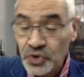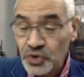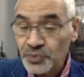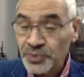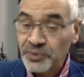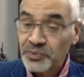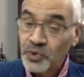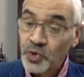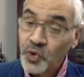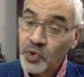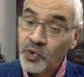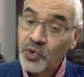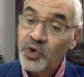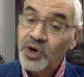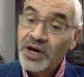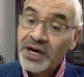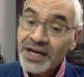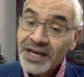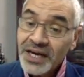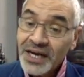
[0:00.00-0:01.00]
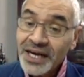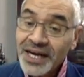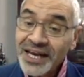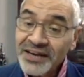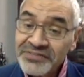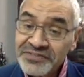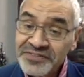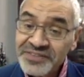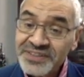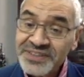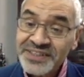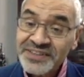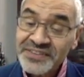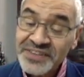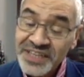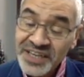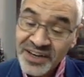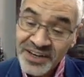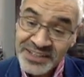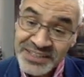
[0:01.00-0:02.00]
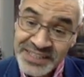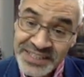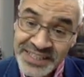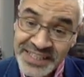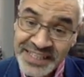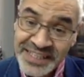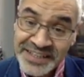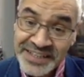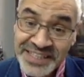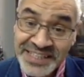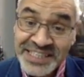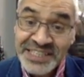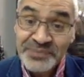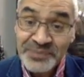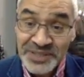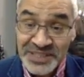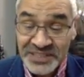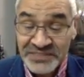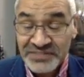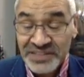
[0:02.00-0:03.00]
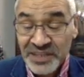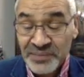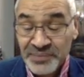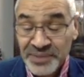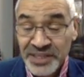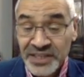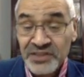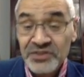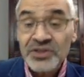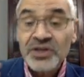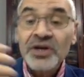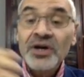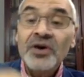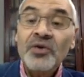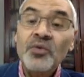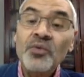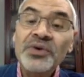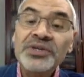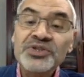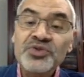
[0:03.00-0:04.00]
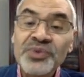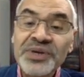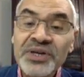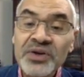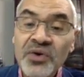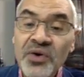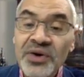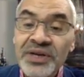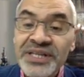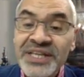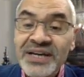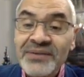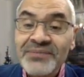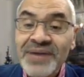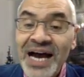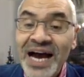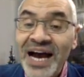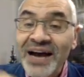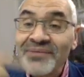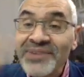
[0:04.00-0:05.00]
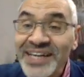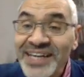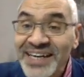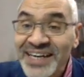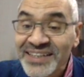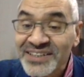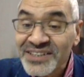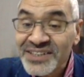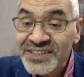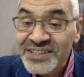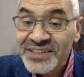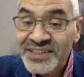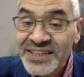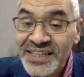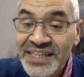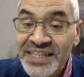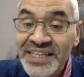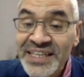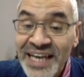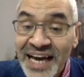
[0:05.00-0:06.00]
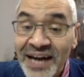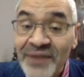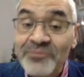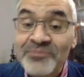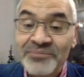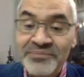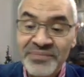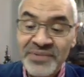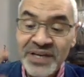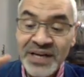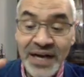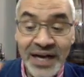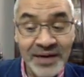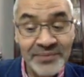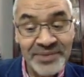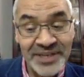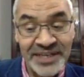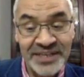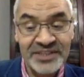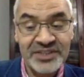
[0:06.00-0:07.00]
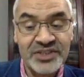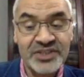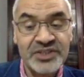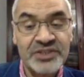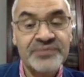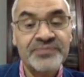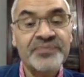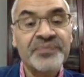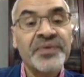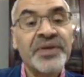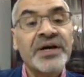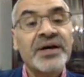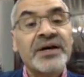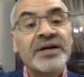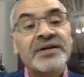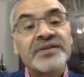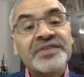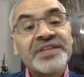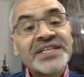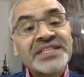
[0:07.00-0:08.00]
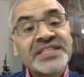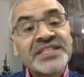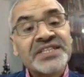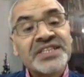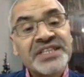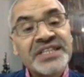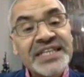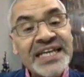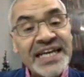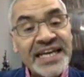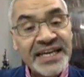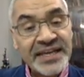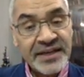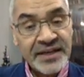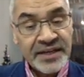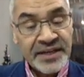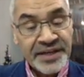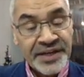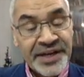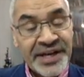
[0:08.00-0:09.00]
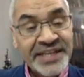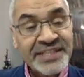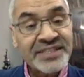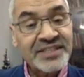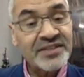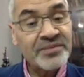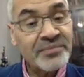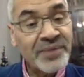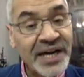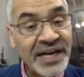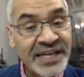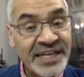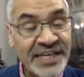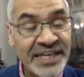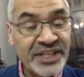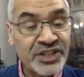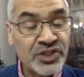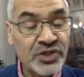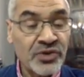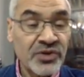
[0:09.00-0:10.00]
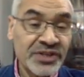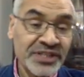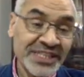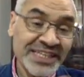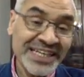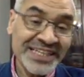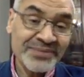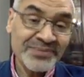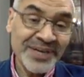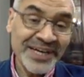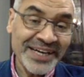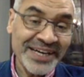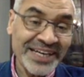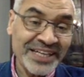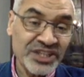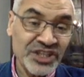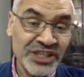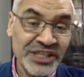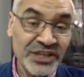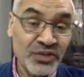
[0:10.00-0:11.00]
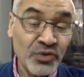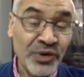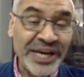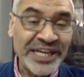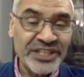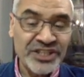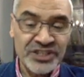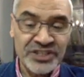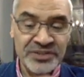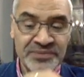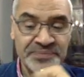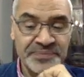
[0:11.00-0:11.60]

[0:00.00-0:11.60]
people who left the country in this specific period, which we call them emigrants, emigrants. This is the net migration or the net migration equation.